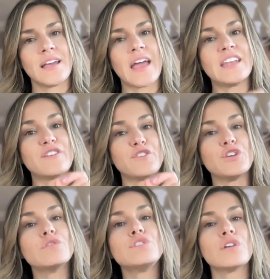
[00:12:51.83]
And if
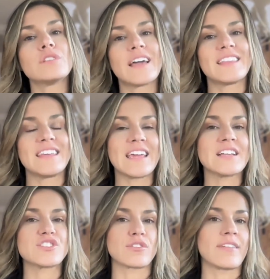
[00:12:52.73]
you don't like the
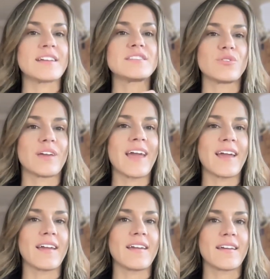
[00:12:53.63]
answer, that's
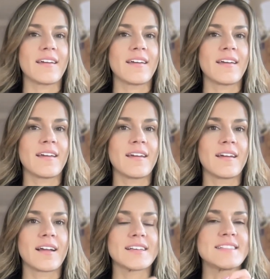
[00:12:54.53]
okay,
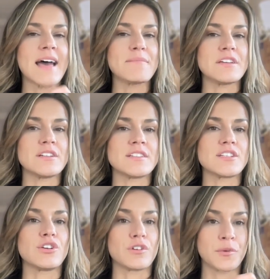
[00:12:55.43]
because that
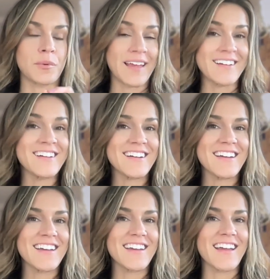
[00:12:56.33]
means you're aware
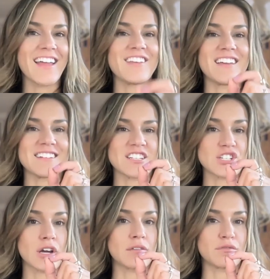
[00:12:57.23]
and you get to
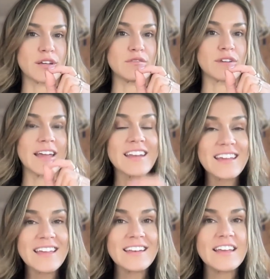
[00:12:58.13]
start rewriting
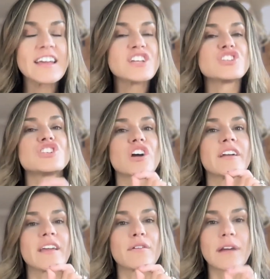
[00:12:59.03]
it
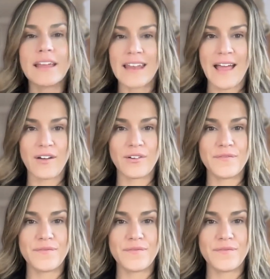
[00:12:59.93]
starting right now.